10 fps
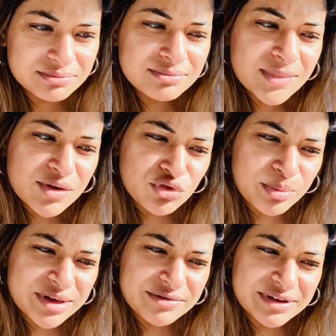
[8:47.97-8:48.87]
from a
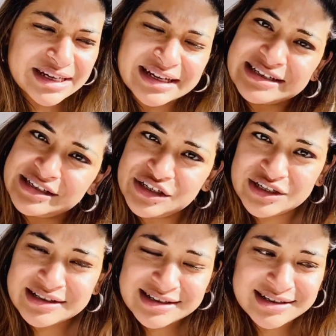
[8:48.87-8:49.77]
different
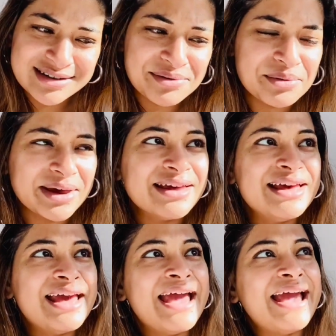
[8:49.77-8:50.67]
conditions. Okay,
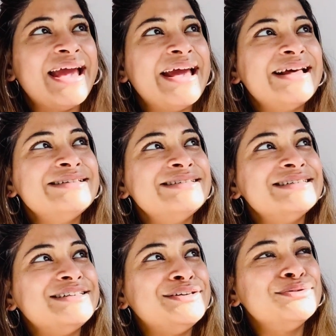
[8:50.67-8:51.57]
and
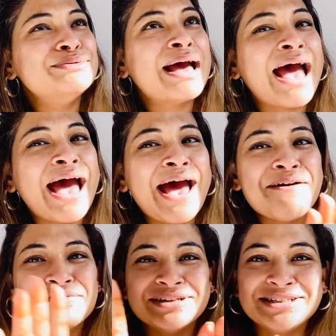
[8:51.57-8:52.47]
you
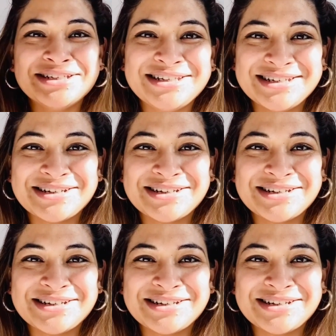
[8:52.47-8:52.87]
haven't